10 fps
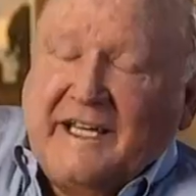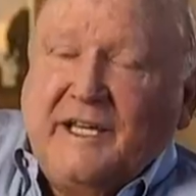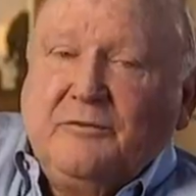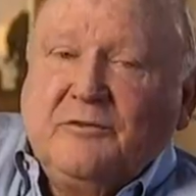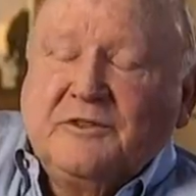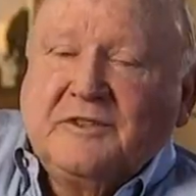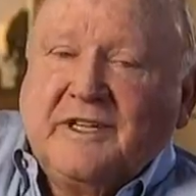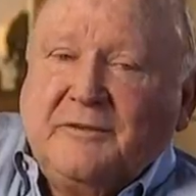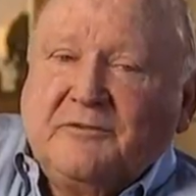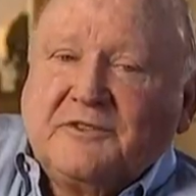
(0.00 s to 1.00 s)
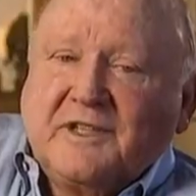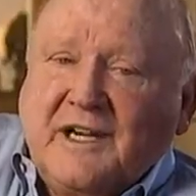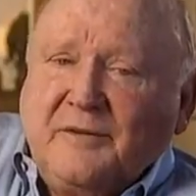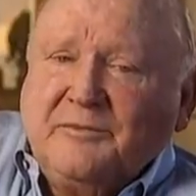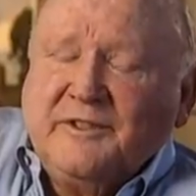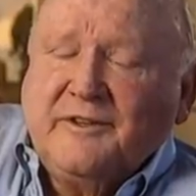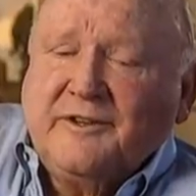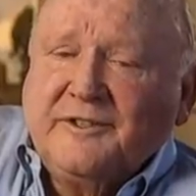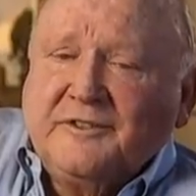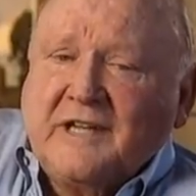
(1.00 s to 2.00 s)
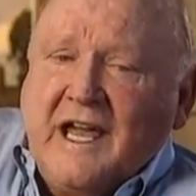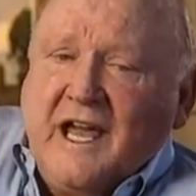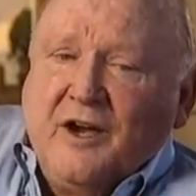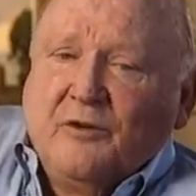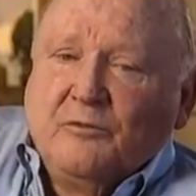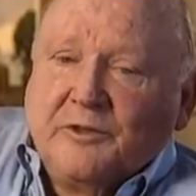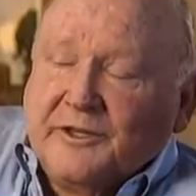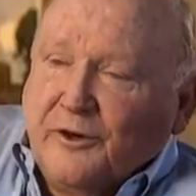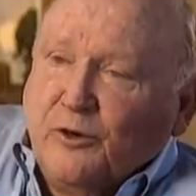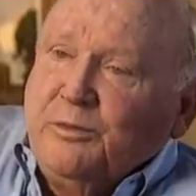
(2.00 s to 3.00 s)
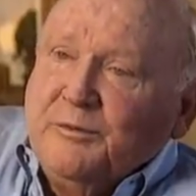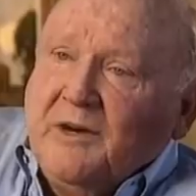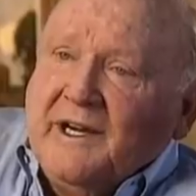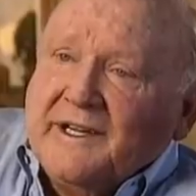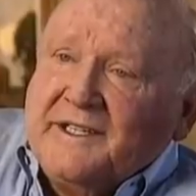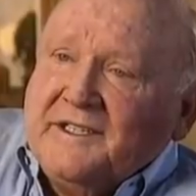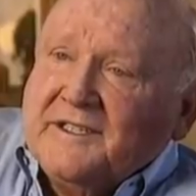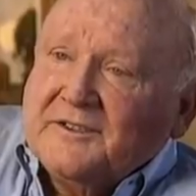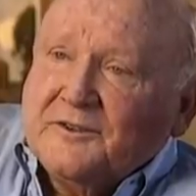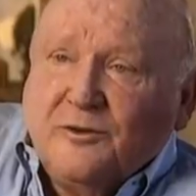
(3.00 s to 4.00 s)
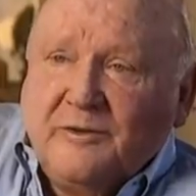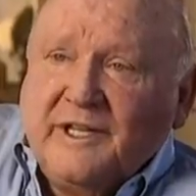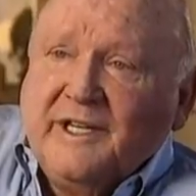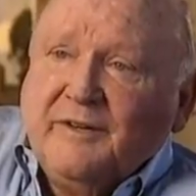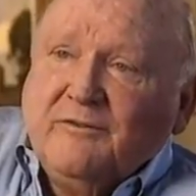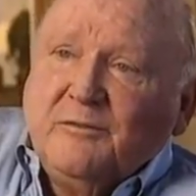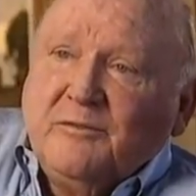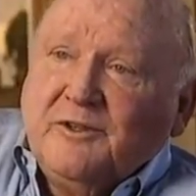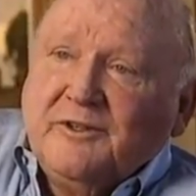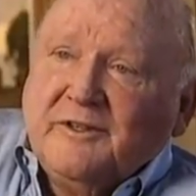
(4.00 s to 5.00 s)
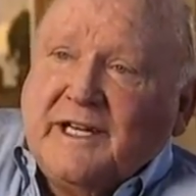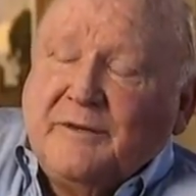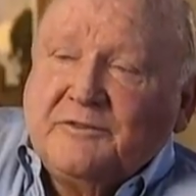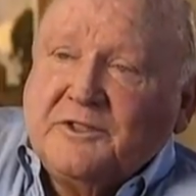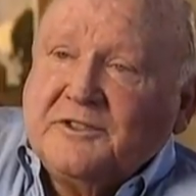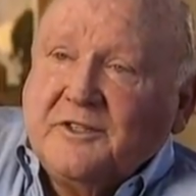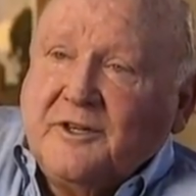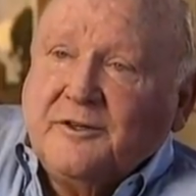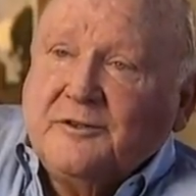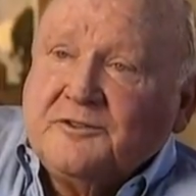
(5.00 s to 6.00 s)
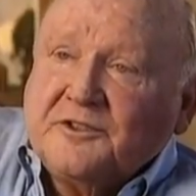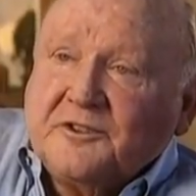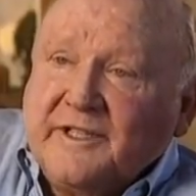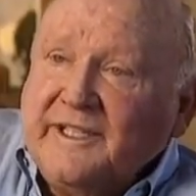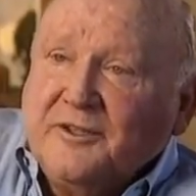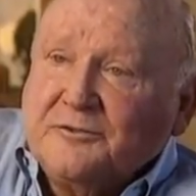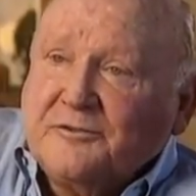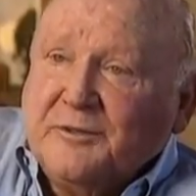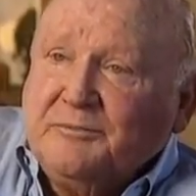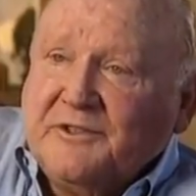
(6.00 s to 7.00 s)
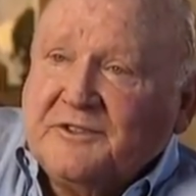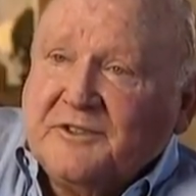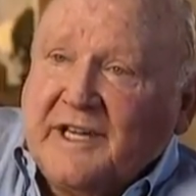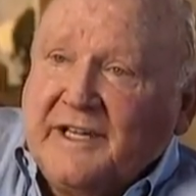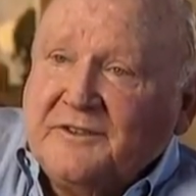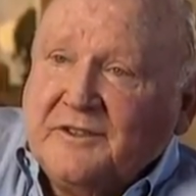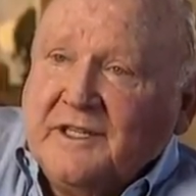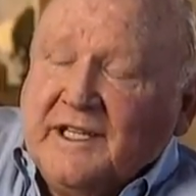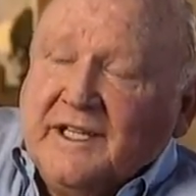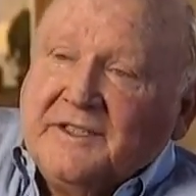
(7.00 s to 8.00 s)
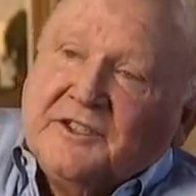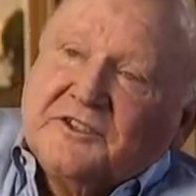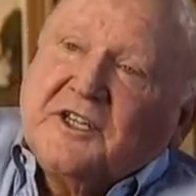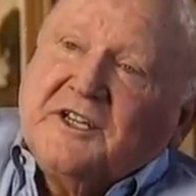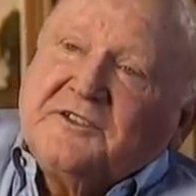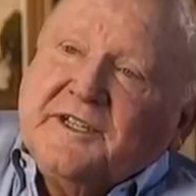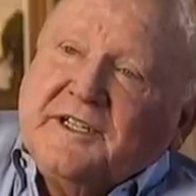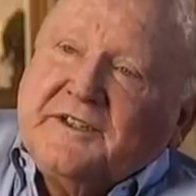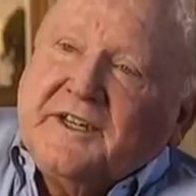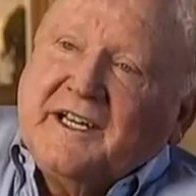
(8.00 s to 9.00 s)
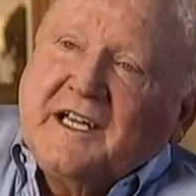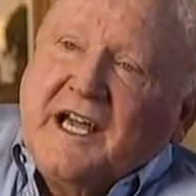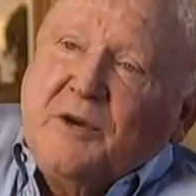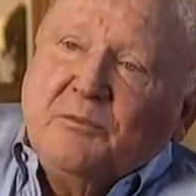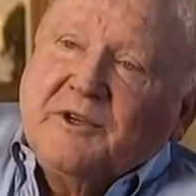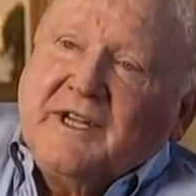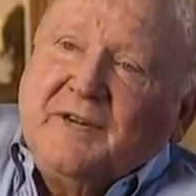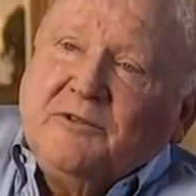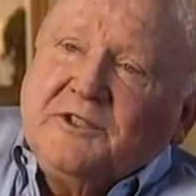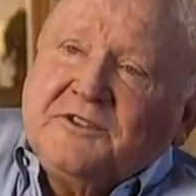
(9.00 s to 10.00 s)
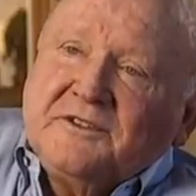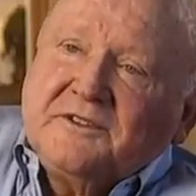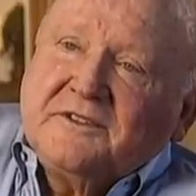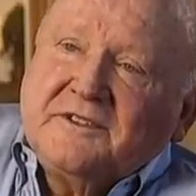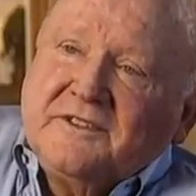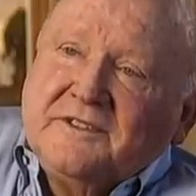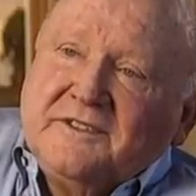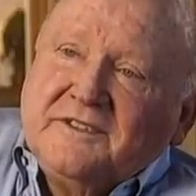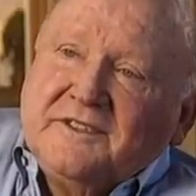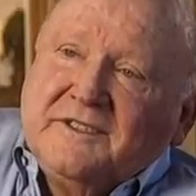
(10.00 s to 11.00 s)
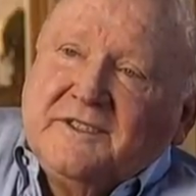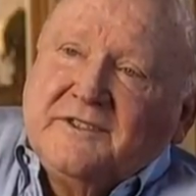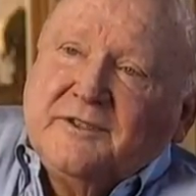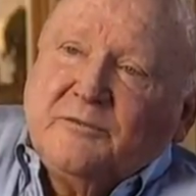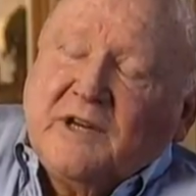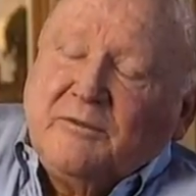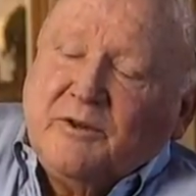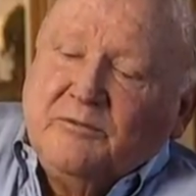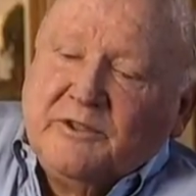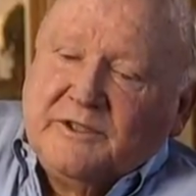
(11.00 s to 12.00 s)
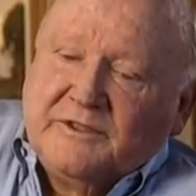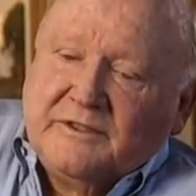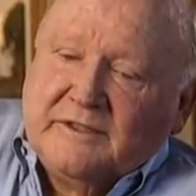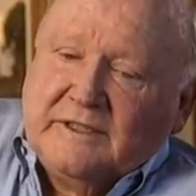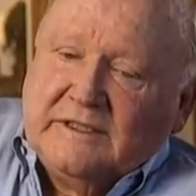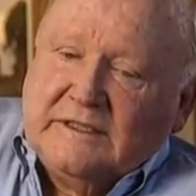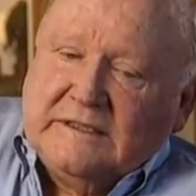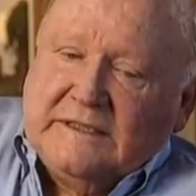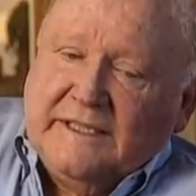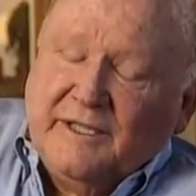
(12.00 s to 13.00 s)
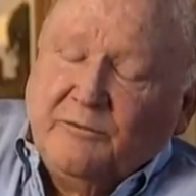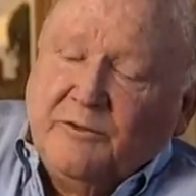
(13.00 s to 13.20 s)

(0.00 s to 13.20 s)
He was a competent artist with an open mind. So many of them are on such an ego trip that you can't discuss anything. But that wasn't the problem with him.